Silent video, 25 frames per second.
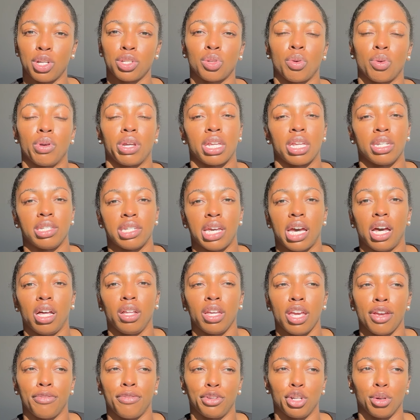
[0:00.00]
so it can tell
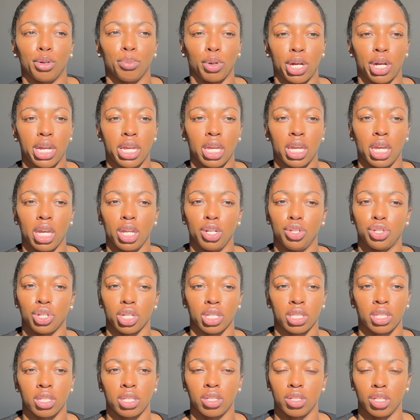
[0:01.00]
if you're braking
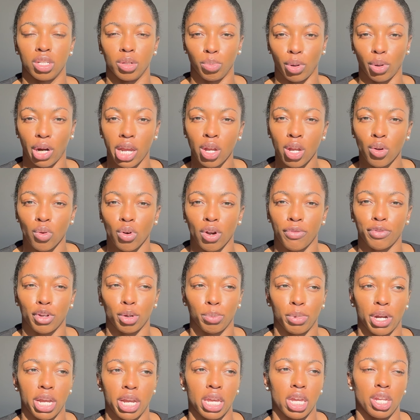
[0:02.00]
just to brake or if you're
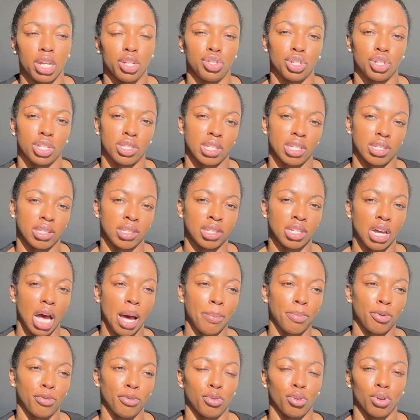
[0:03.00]
braking just to
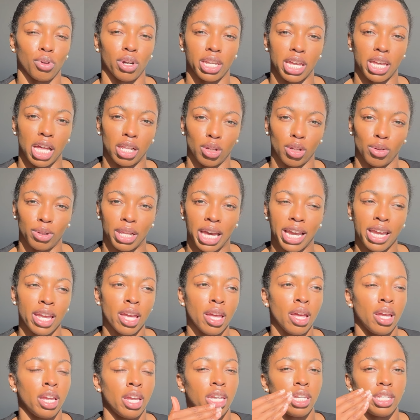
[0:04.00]
stop for a yellow light.
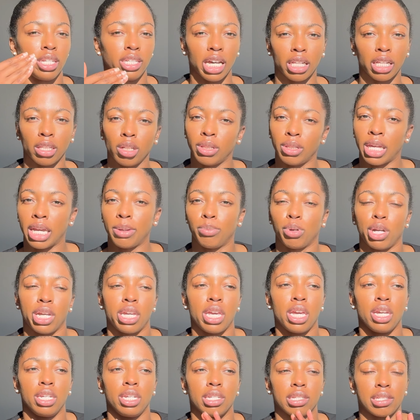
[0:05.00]
Yellow light
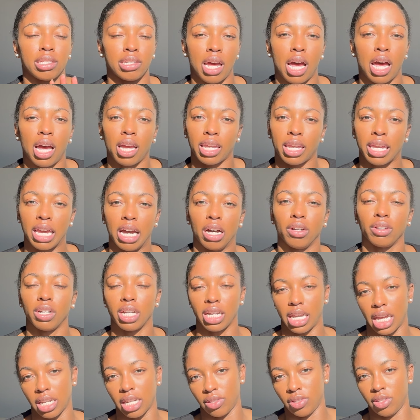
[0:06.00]
braking does not count
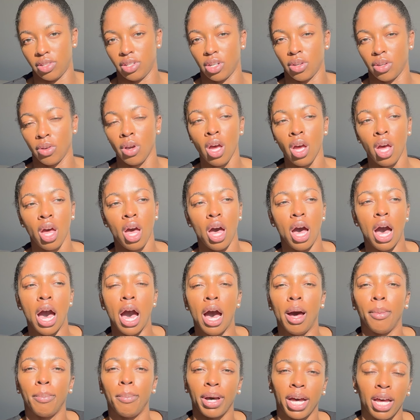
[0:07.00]
against you,
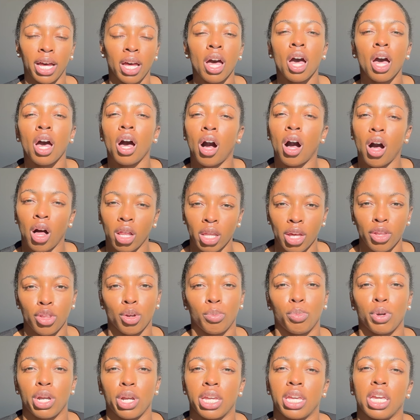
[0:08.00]
but all other
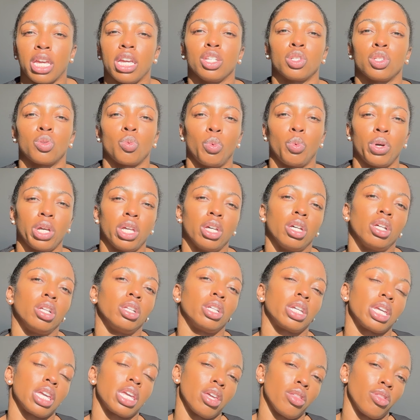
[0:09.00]
brakings will
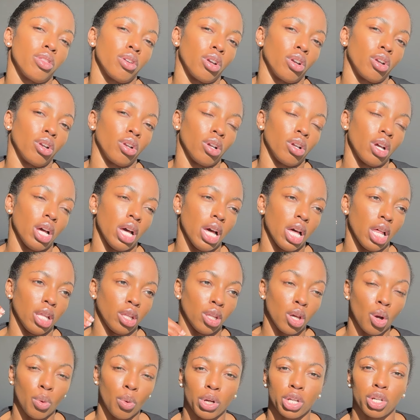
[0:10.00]
either
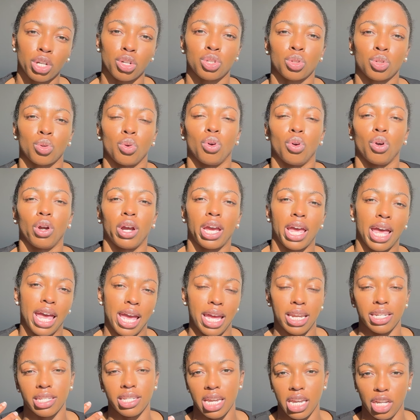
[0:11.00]
lower your score
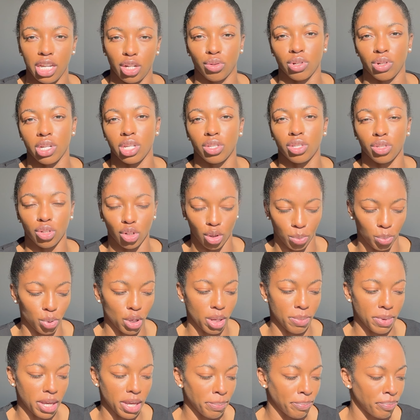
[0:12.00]
and increase your
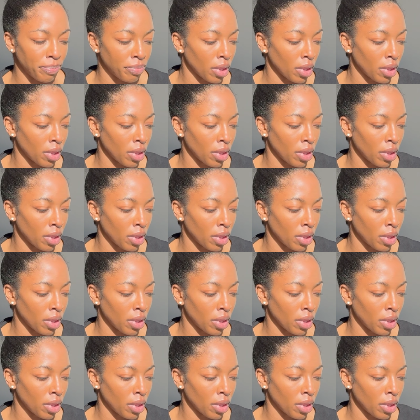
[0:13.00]
premium.